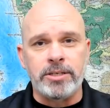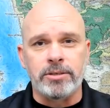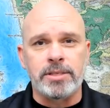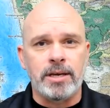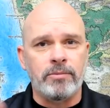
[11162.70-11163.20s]

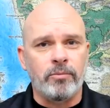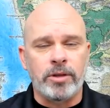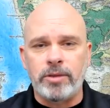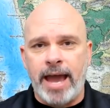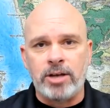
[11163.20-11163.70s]
Tuesday
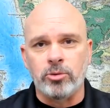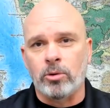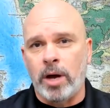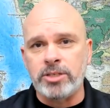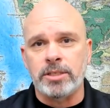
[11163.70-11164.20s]
with actual
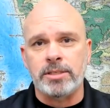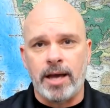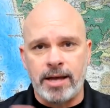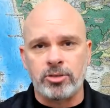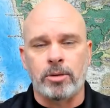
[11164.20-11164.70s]
questions.
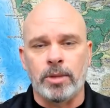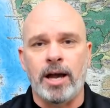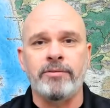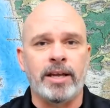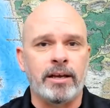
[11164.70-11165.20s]
I answer them
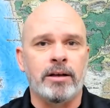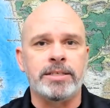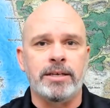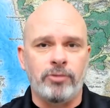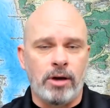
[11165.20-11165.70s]
live, and I
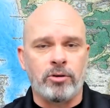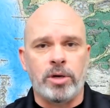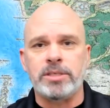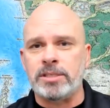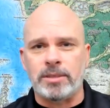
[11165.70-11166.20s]
guarantee if you have a
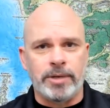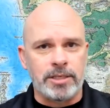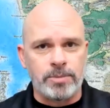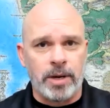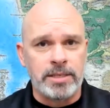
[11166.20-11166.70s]
question, somebody
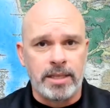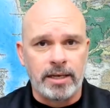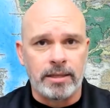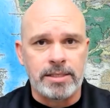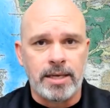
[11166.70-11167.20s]
else is probably
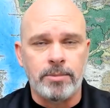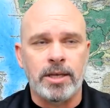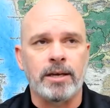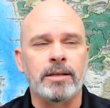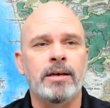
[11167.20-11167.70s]
thinking the same
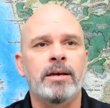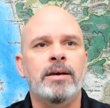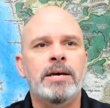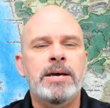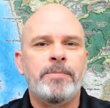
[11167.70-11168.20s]
thing.
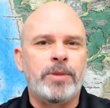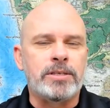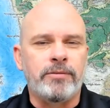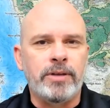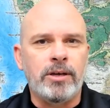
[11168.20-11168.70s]

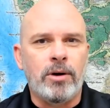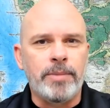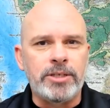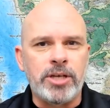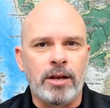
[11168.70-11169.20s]
There's a video on
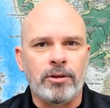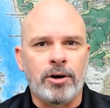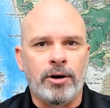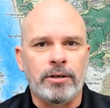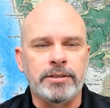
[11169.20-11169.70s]
my channel
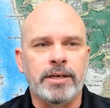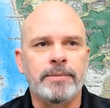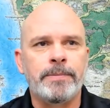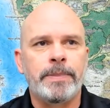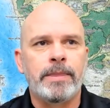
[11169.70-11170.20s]
called
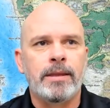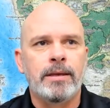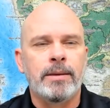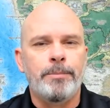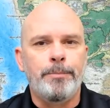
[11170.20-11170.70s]

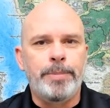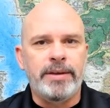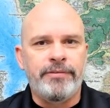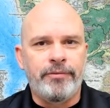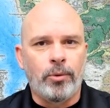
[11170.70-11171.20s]

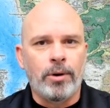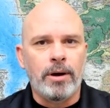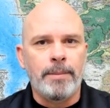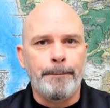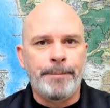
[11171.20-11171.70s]

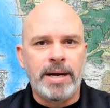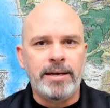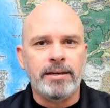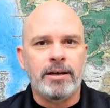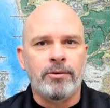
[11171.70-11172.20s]
"Before
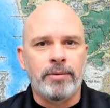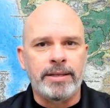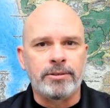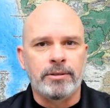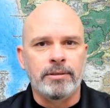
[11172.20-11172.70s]
Buying a
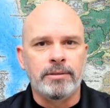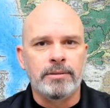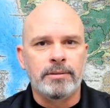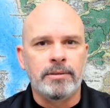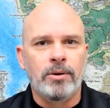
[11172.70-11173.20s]
Rental,
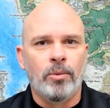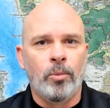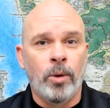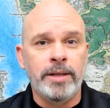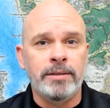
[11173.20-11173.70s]

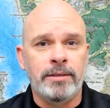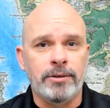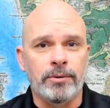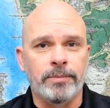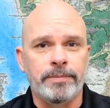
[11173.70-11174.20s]
What
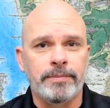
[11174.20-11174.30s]
Do."